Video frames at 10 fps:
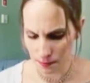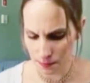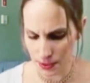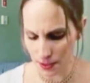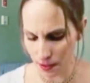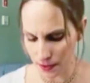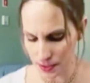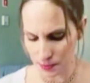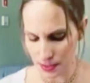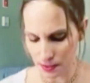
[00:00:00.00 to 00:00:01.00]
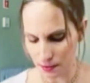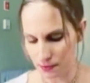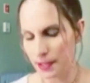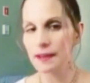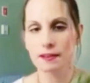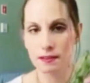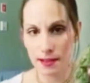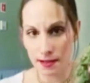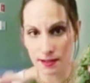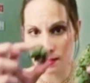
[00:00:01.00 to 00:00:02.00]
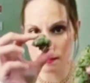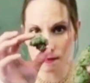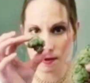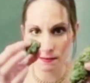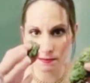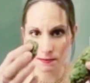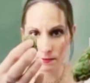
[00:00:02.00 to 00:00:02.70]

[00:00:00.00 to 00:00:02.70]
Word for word: But y'all, this is weed though, like they ain't kidding around.